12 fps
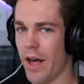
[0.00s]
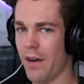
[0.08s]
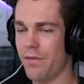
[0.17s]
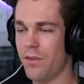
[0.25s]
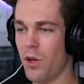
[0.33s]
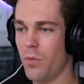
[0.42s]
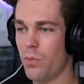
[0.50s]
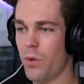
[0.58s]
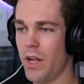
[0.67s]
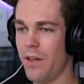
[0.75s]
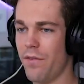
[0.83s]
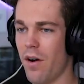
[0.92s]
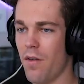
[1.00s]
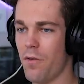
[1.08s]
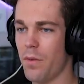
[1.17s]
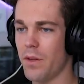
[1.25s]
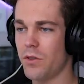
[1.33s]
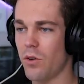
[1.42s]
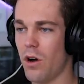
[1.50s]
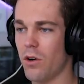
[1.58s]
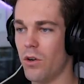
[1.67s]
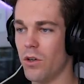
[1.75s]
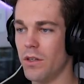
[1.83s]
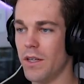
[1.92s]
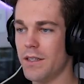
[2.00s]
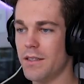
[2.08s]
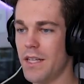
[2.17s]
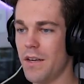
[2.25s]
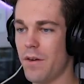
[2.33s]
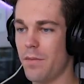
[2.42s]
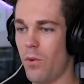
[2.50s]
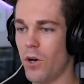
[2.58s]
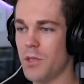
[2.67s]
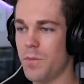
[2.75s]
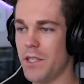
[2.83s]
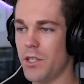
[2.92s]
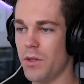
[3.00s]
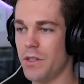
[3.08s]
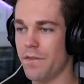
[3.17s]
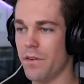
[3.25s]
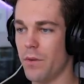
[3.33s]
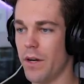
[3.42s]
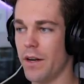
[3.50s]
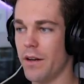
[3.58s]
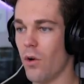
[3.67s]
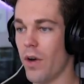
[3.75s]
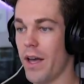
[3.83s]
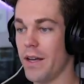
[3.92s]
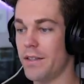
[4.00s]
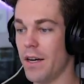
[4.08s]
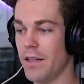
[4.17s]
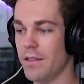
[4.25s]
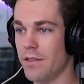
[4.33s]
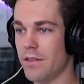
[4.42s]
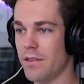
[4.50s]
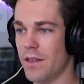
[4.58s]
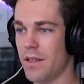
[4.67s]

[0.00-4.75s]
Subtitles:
I've flown pretty far from the stronghold. Let's see if it points me to a different one. Okay, it does.